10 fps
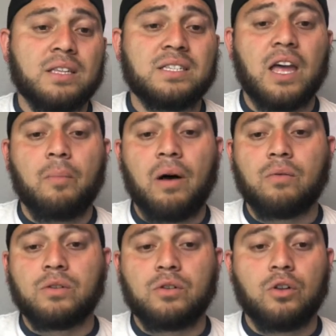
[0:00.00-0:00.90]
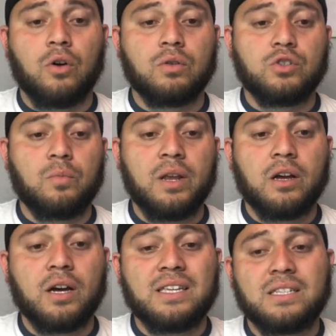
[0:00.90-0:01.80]
to say about you know
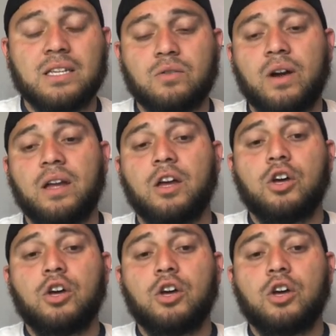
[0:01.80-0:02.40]
Zomedica is this, all right?